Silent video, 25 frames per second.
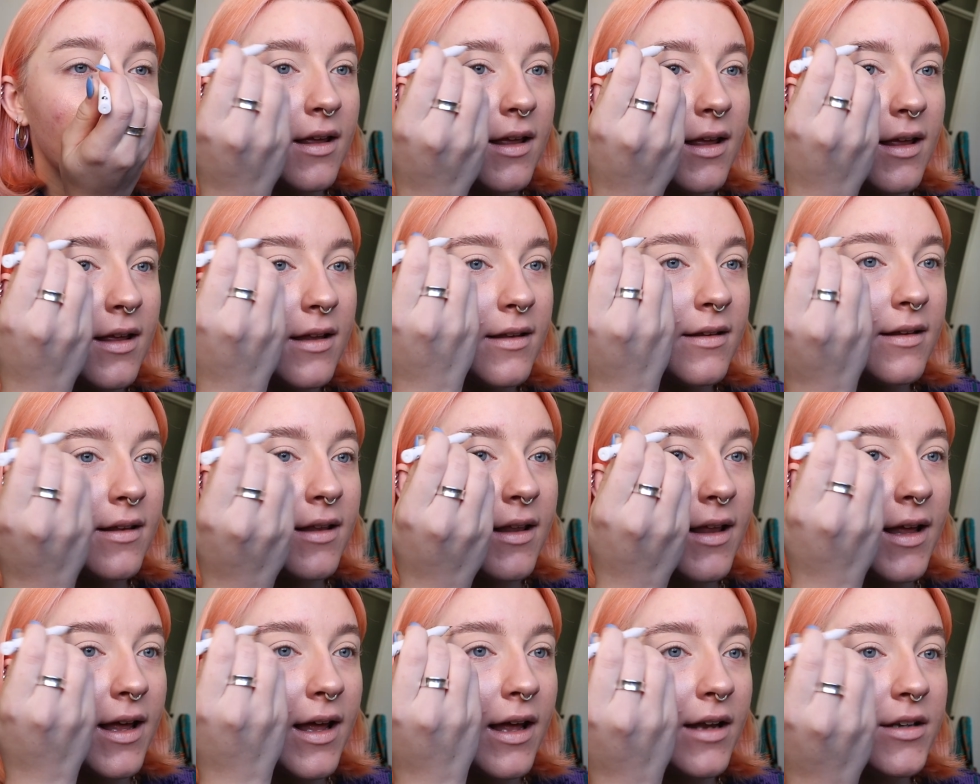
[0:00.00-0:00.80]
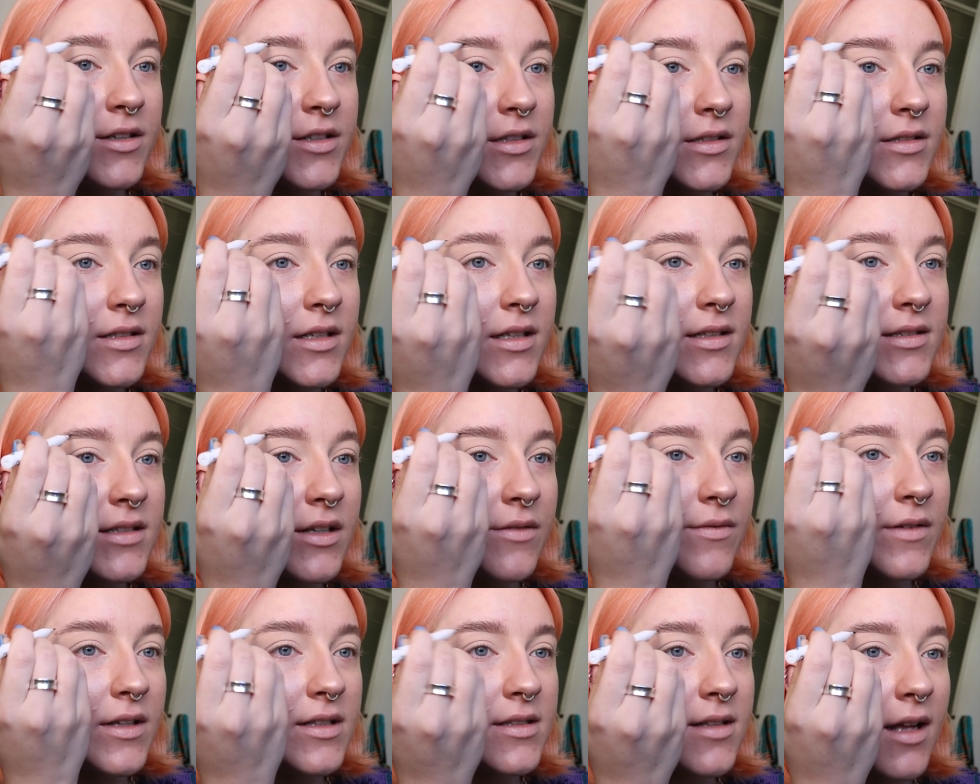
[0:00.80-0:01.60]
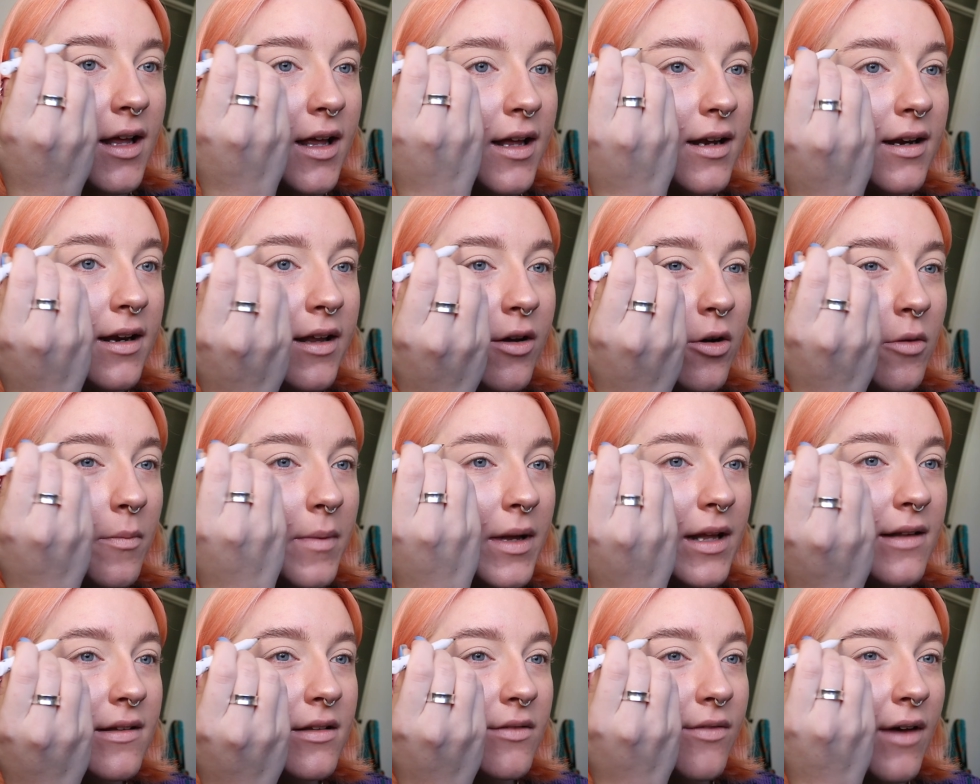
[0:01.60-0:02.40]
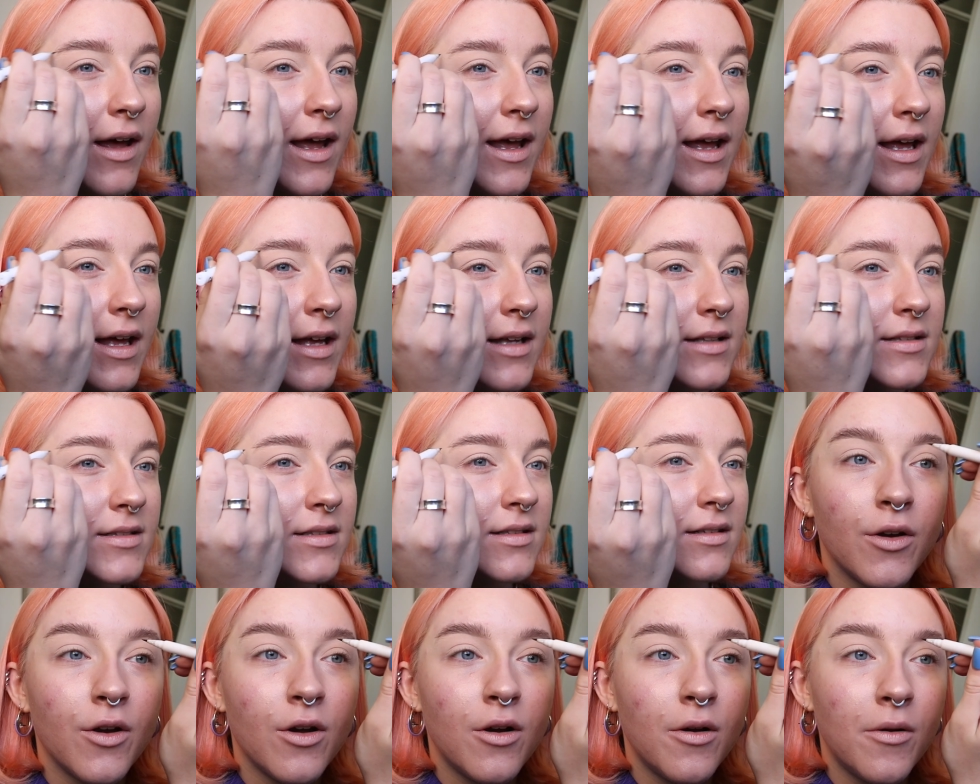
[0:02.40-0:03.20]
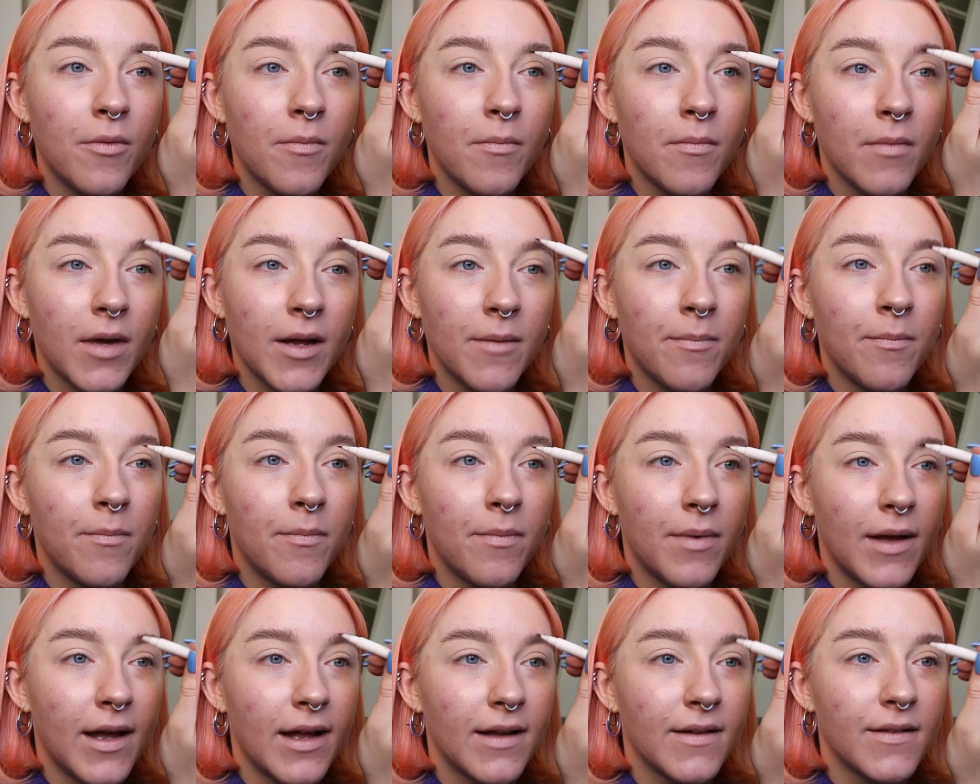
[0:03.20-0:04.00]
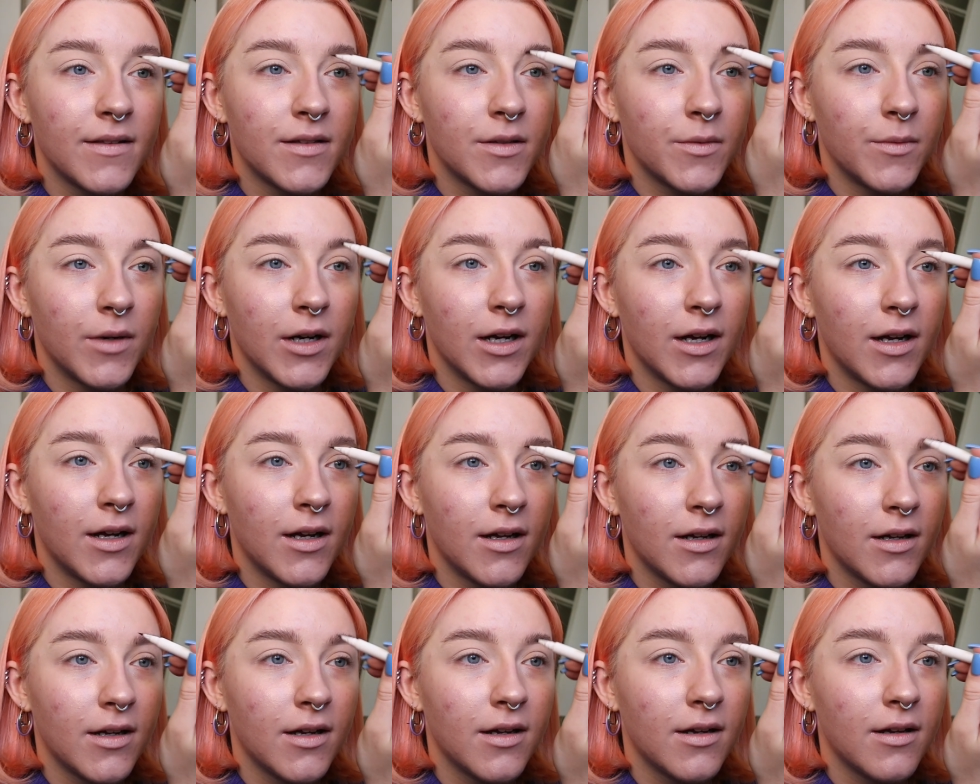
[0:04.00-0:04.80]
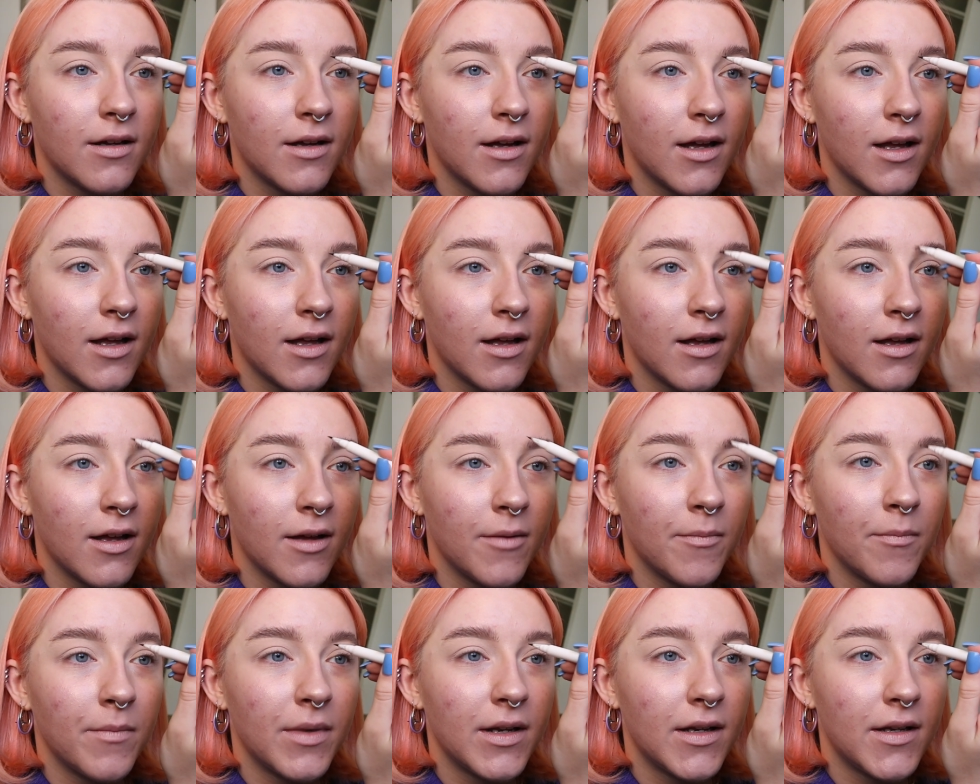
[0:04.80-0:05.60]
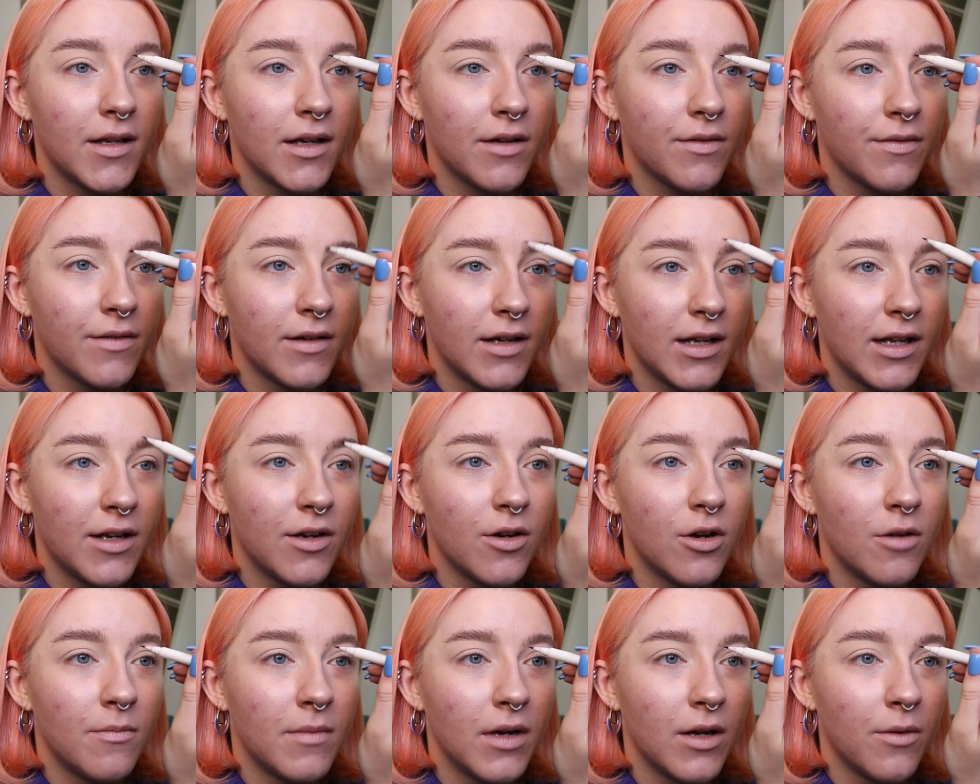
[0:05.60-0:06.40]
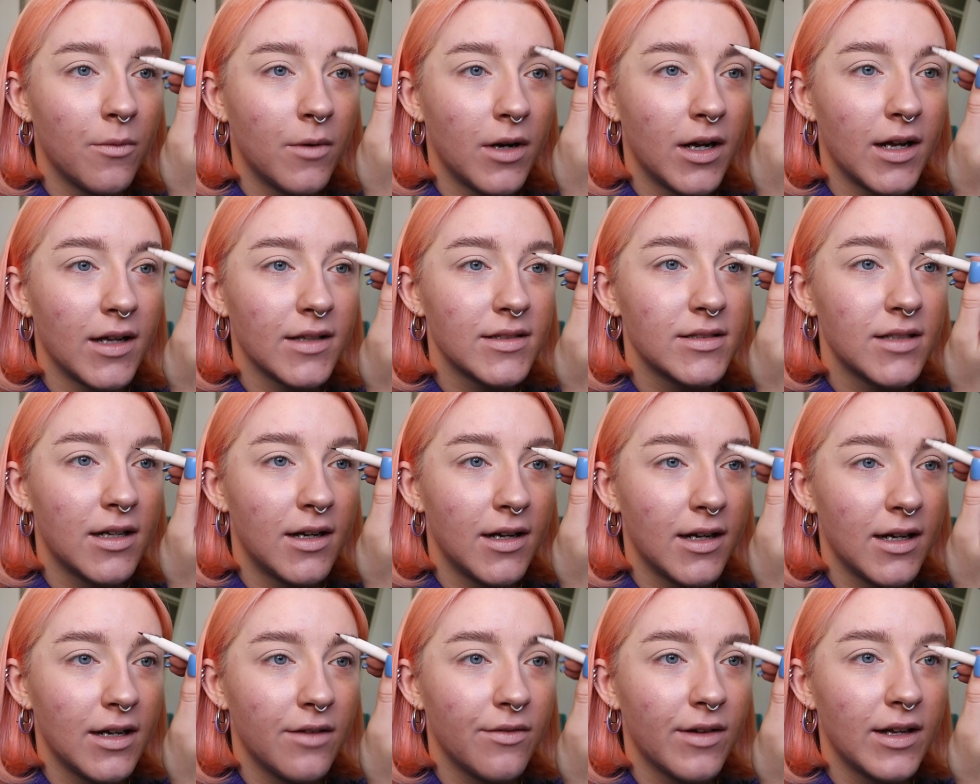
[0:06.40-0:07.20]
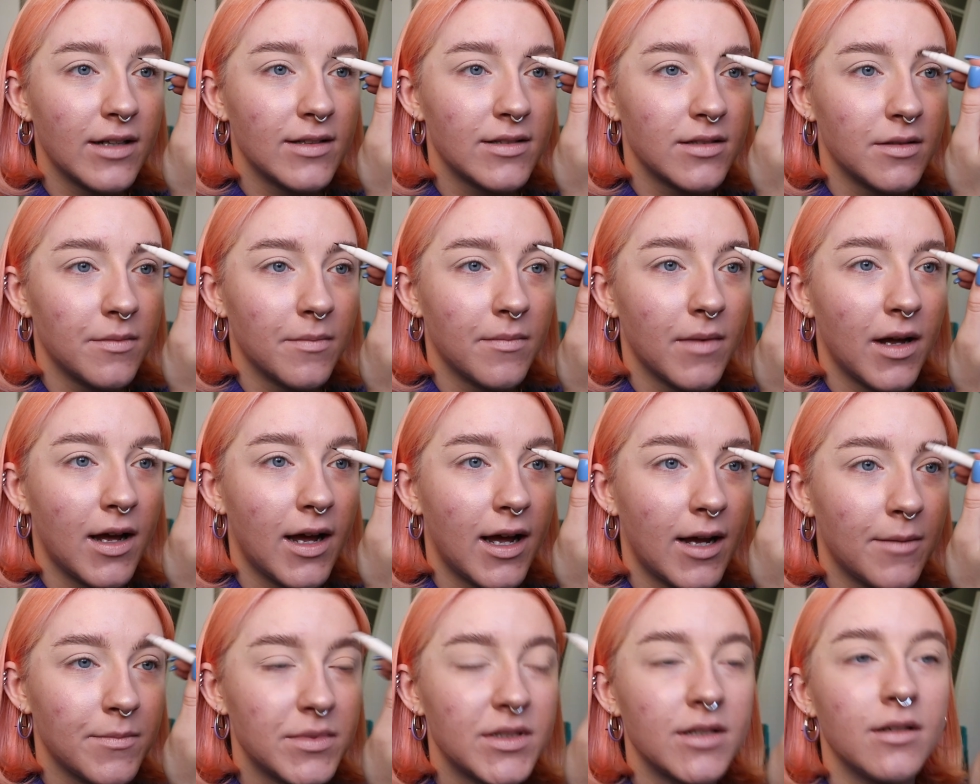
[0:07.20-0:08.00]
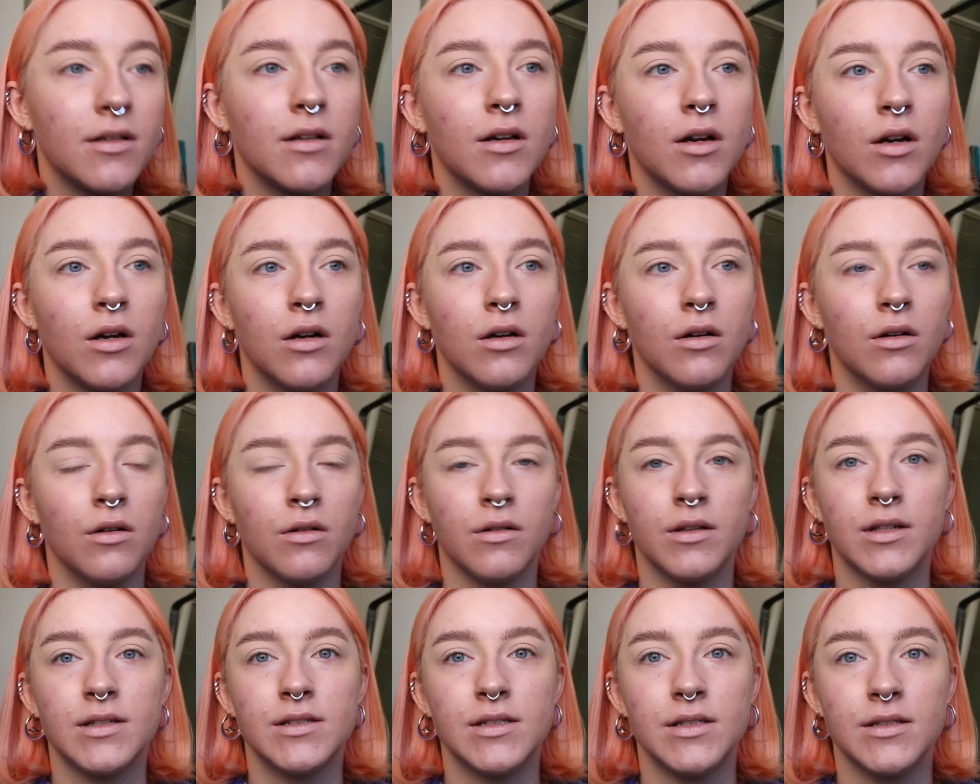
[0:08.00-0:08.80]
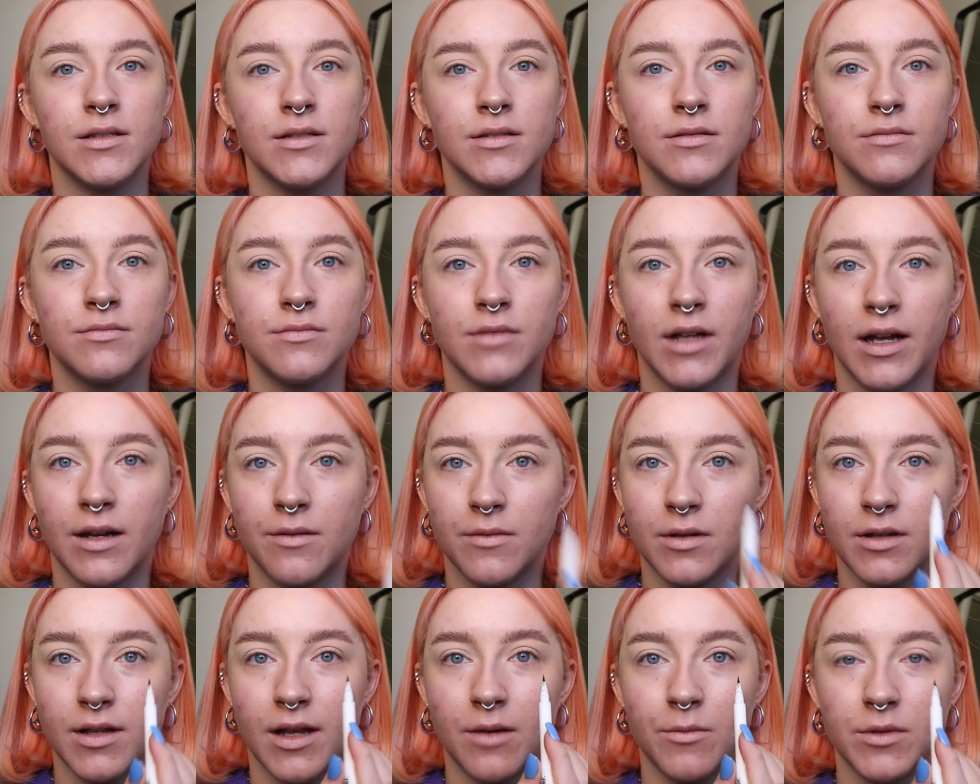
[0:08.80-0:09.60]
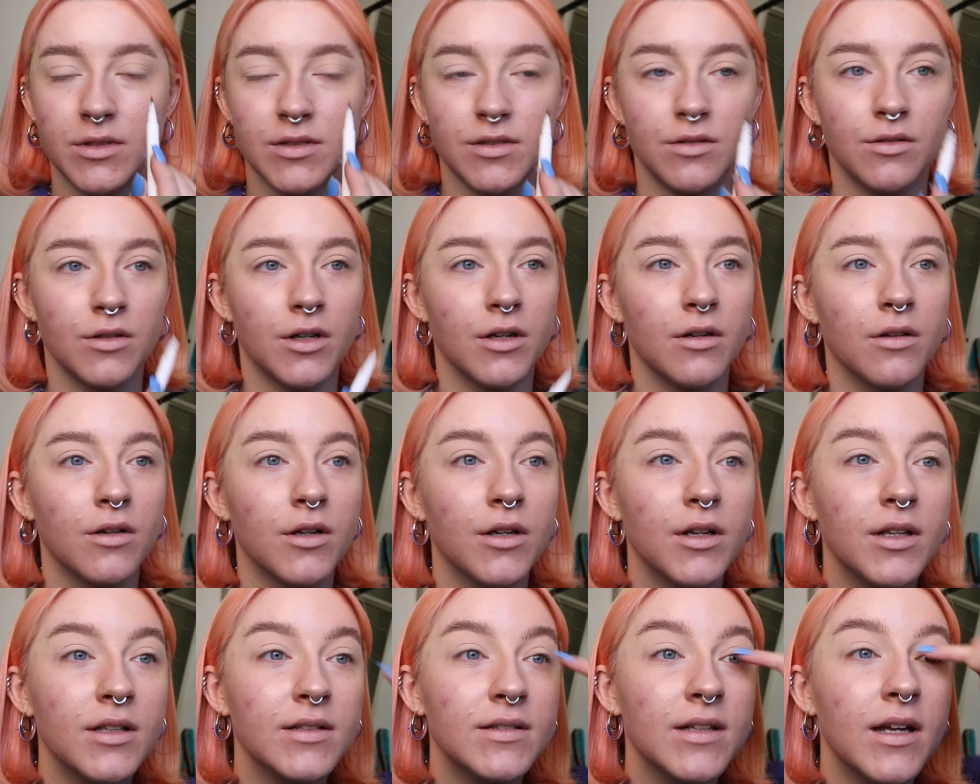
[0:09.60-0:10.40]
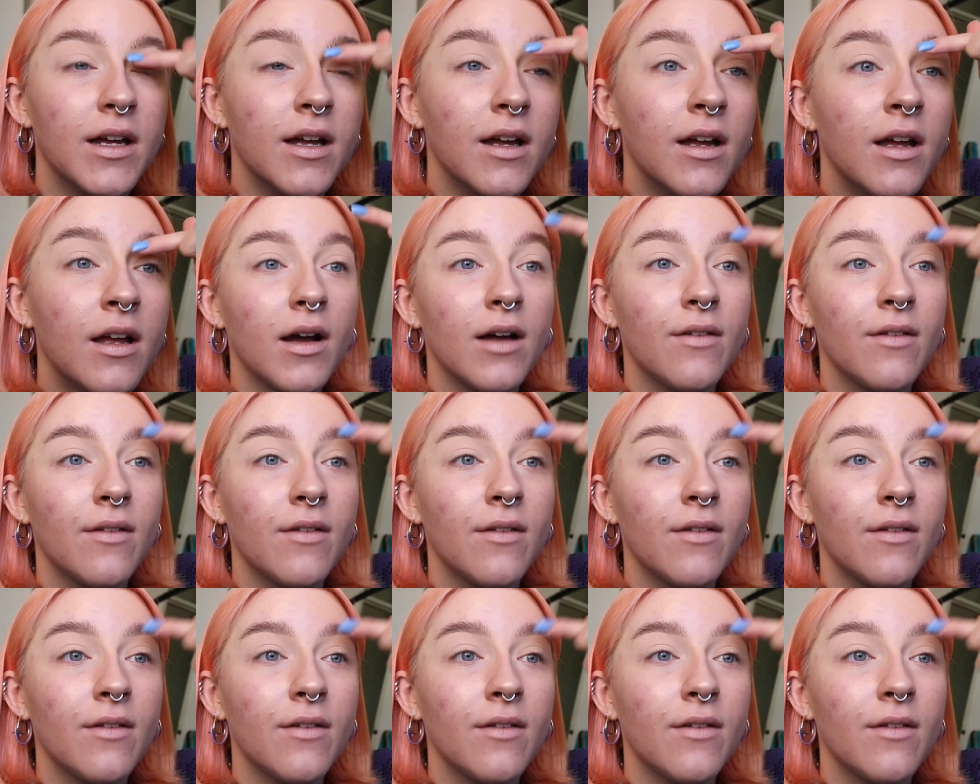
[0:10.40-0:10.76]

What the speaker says: in there, just as if it's like little bits of hairs. Not my best work, but definitely not my worst. I have had some absolute, oh, that one's not come good, is it?